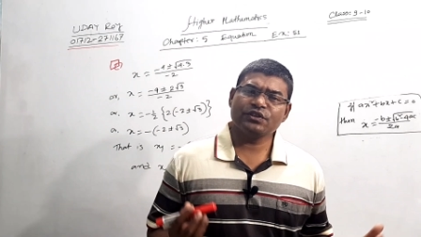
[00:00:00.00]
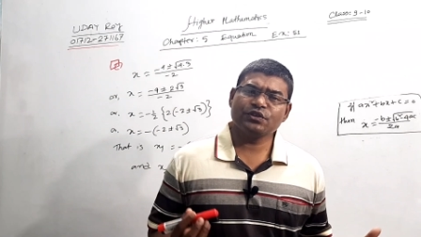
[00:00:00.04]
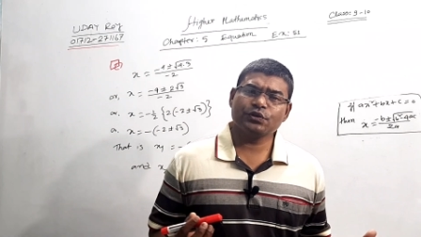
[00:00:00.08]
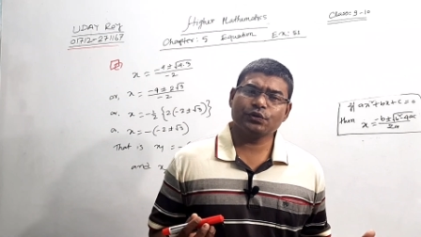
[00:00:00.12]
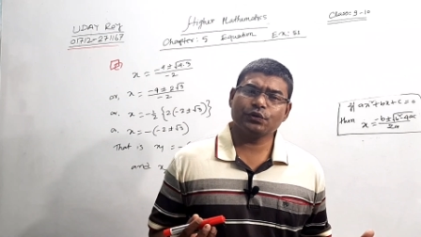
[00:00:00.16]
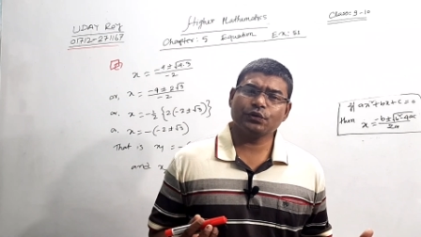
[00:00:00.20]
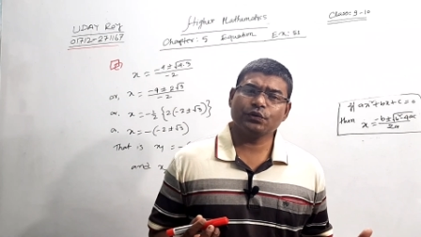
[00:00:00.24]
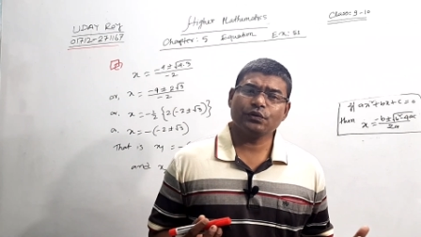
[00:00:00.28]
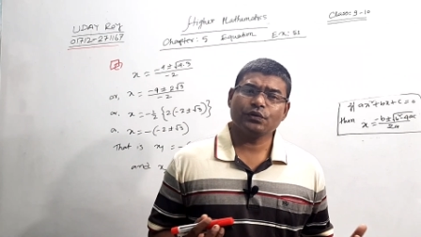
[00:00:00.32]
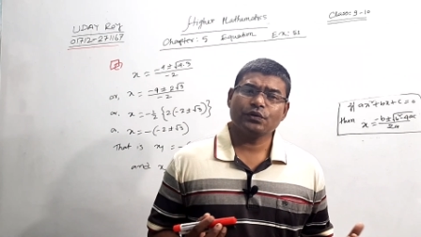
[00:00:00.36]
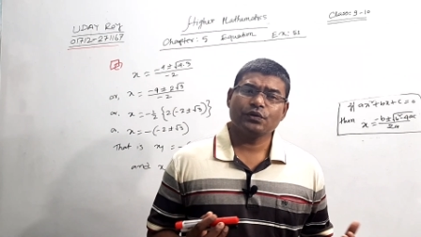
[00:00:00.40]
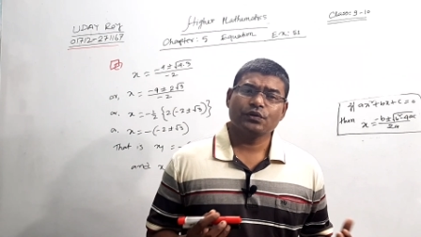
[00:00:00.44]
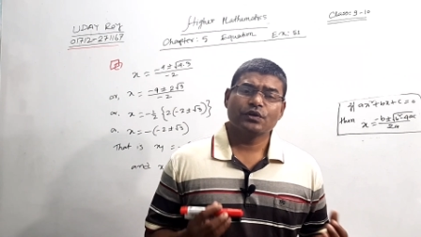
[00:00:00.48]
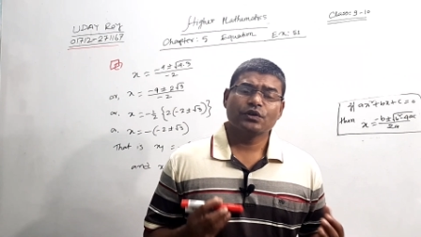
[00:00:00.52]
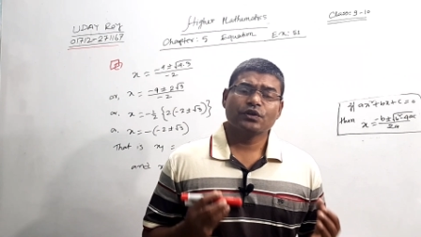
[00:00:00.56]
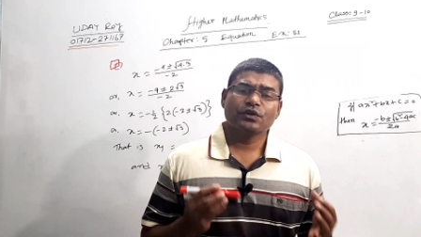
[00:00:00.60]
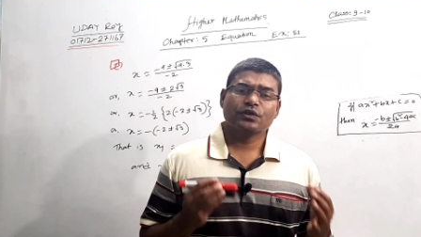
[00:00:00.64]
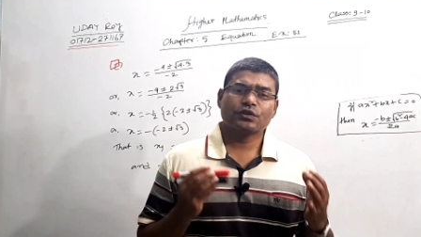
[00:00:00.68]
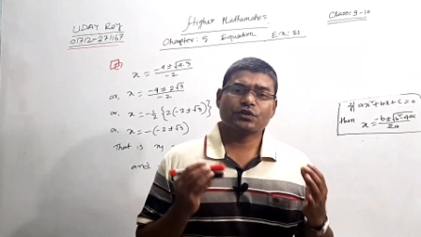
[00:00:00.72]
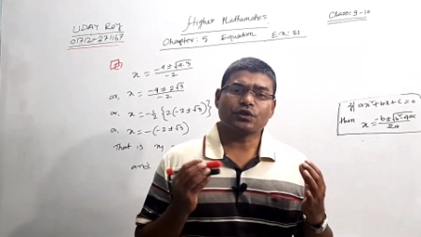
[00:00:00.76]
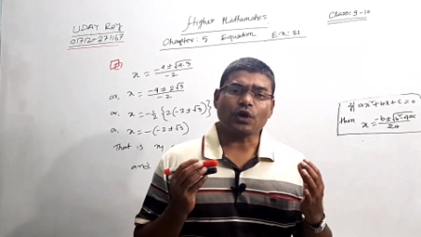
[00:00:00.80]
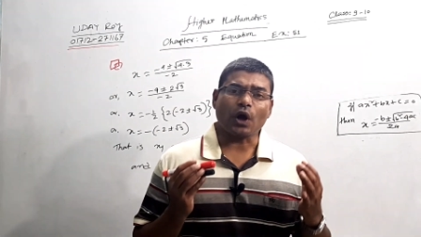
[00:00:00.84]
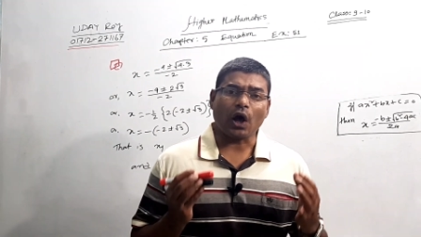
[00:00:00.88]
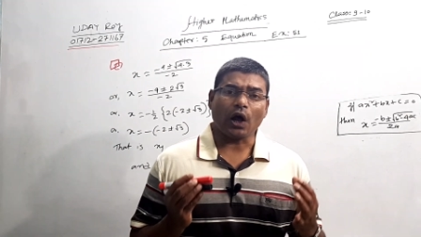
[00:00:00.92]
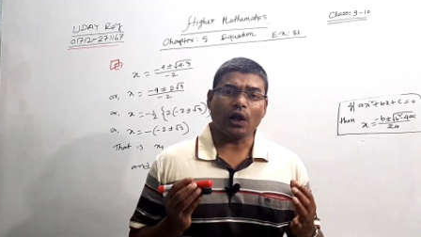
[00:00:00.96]
to
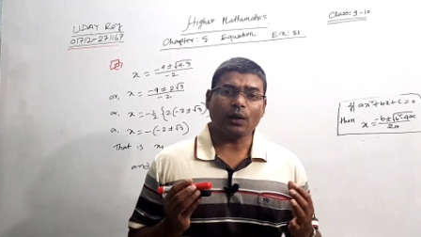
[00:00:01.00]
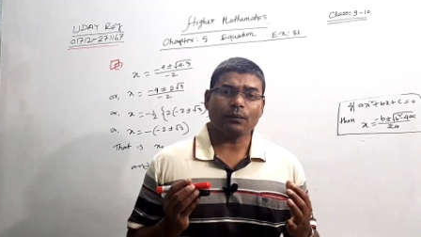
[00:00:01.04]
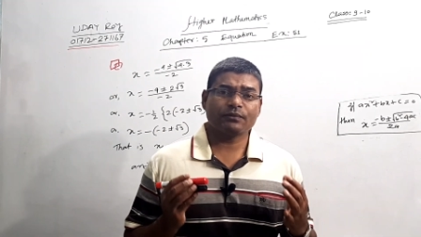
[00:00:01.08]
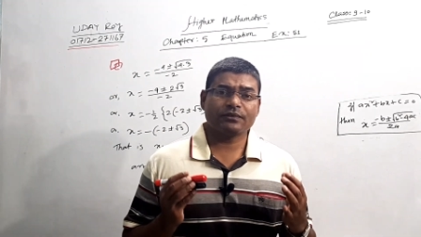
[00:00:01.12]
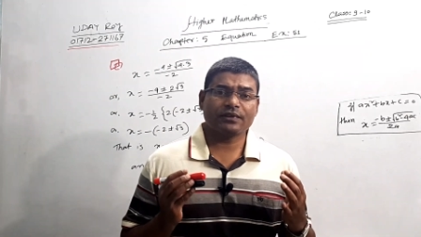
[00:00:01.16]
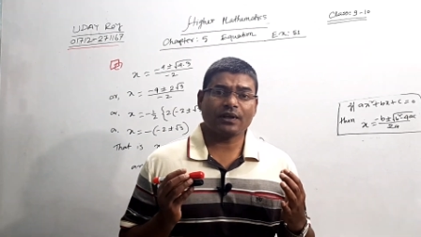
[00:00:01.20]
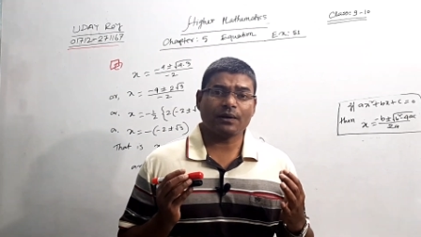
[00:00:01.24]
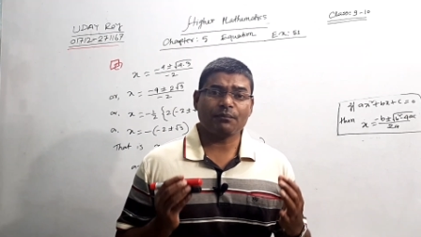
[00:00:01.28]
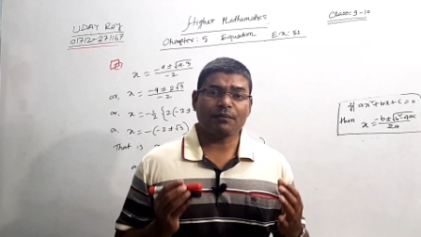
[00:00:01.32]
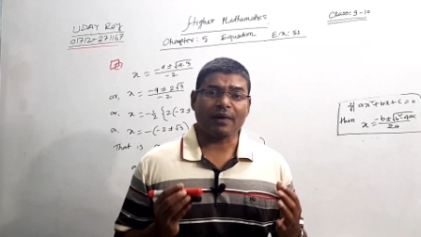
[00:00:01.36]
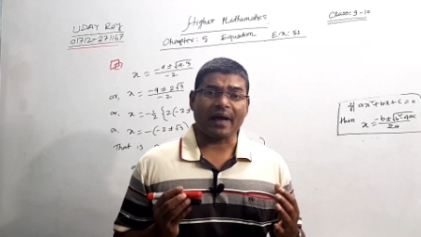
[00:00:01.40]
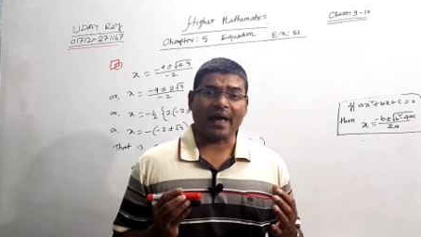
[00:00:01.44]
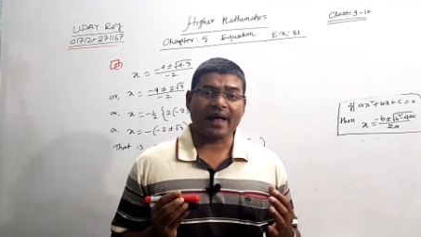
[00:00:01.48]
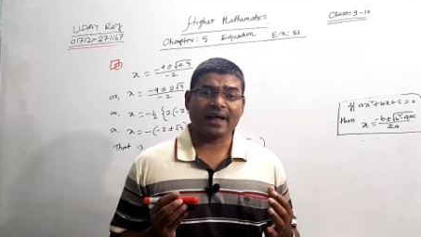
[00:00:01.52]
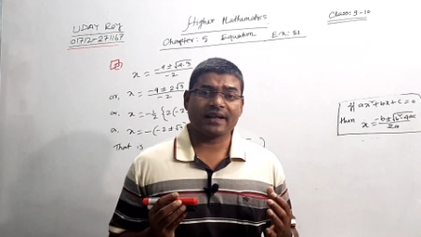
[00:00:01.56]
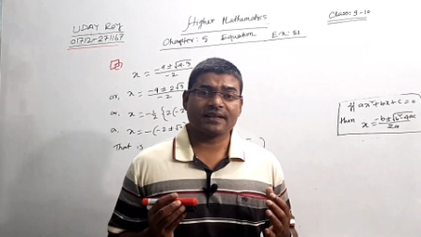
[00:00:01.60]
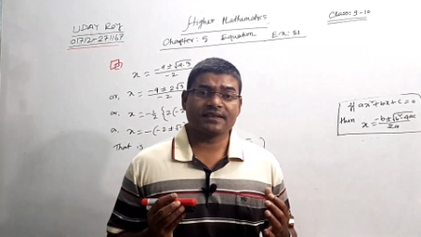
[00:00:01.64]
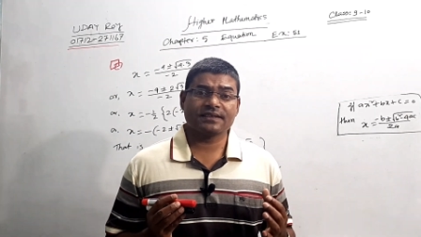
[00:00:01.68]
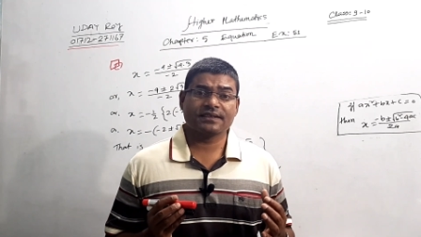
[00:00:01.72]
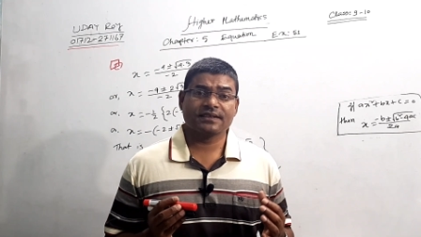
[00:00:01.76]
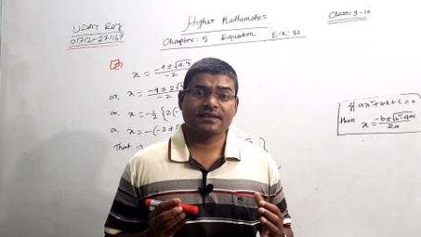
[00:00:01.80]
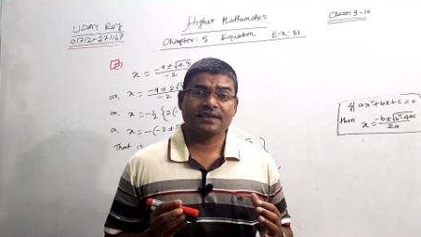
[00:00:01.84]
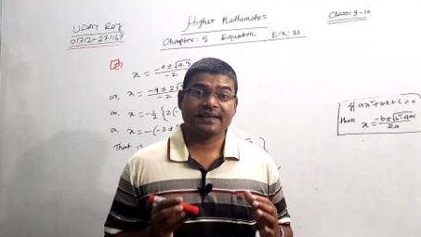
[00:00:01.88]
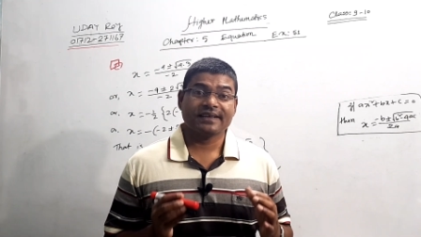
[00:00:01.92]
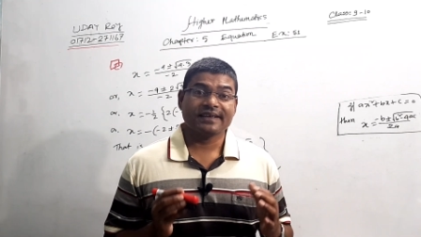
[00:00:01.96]
solve the
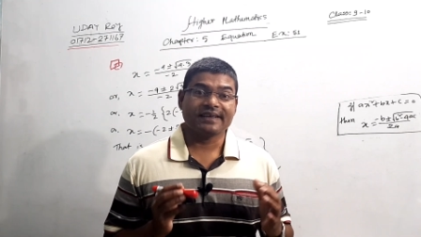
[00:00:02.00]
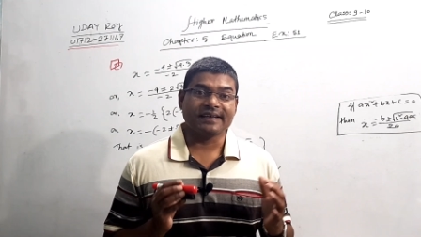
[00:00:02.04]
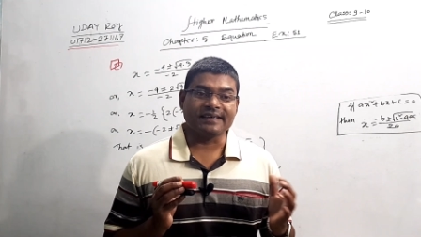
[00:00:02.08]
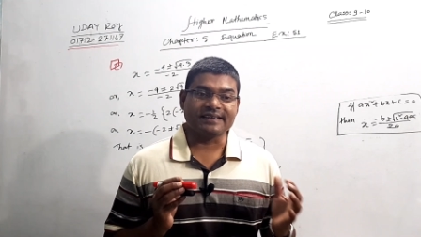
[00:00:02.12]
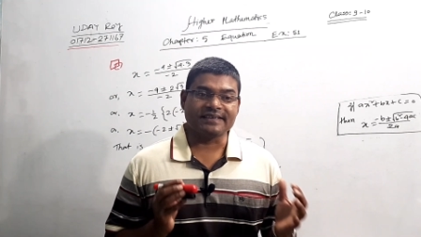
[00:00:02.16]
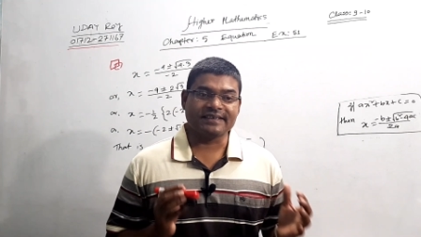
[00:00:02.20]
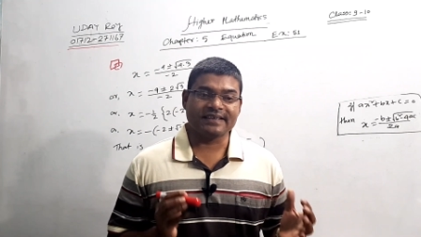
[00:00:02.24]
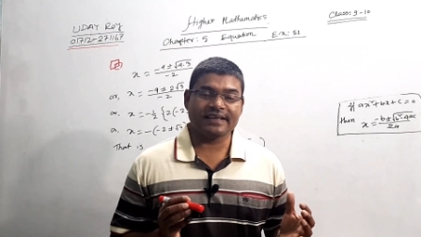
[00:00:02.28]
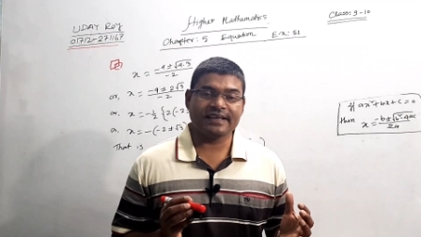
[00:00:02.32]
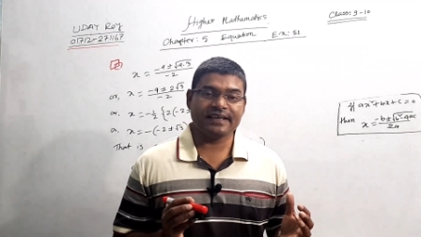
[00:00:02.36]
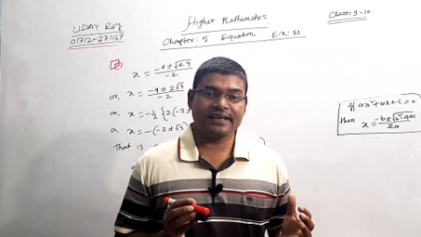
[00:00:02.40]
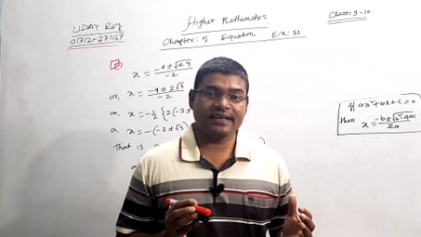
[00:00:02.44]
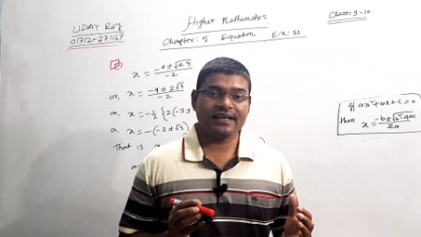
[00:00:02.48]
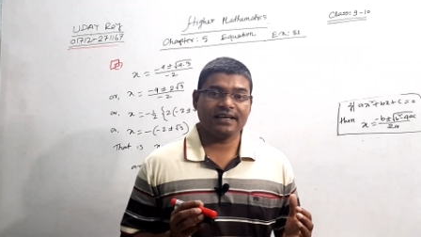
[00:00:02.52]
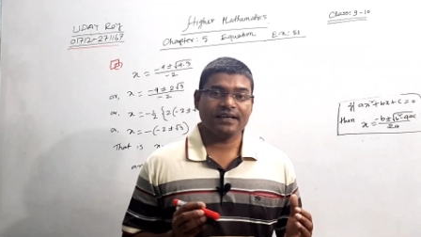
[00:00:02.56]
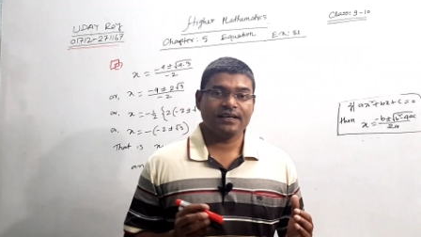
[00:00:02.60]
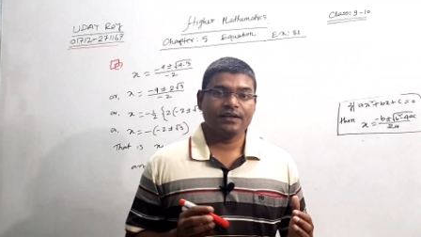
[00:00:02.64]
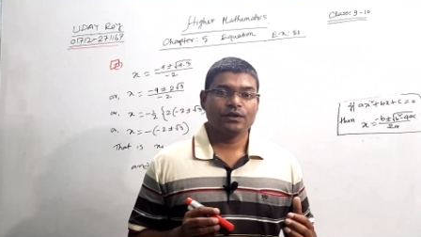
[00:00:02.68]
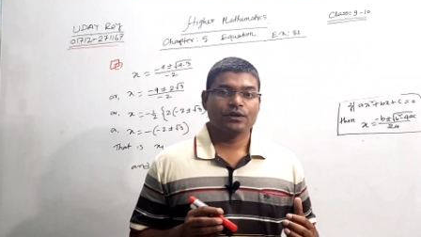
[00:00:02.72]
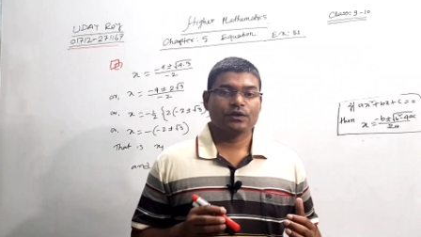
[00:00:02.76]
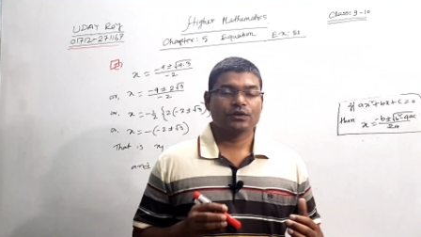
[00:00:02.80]
maths easily,